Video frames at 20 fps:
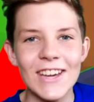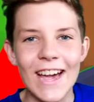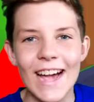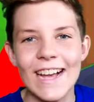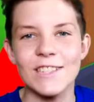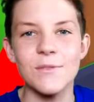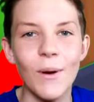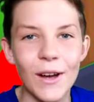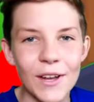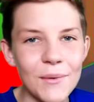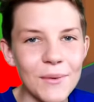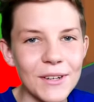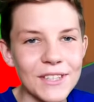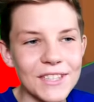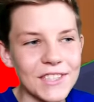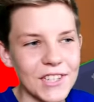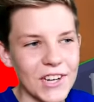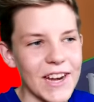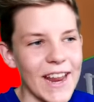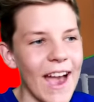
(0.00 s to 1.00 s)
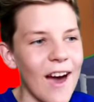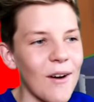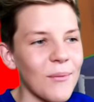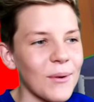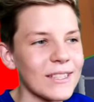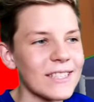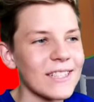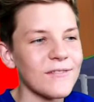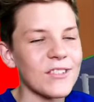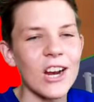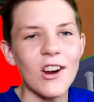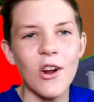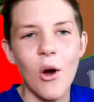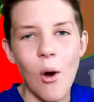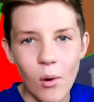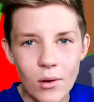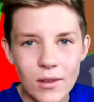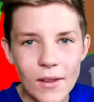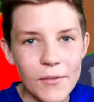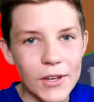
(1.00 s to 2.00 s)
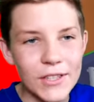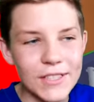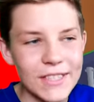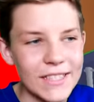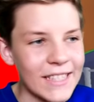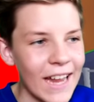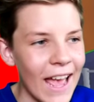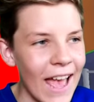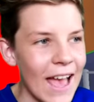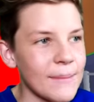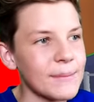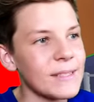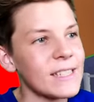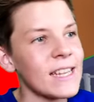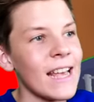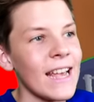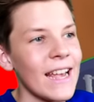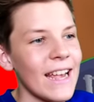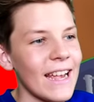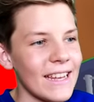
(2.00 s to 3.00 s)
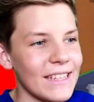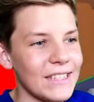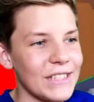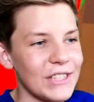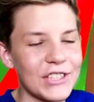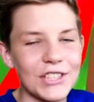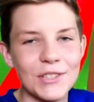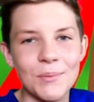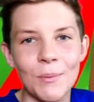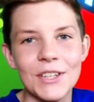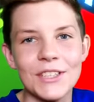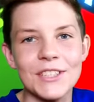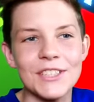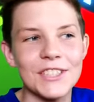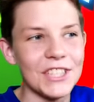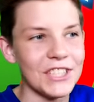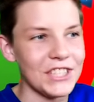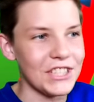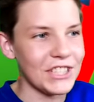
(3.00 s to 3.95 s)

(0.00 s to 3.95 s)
So guys, what you want to do now, once you've done all of those steps, is you just want to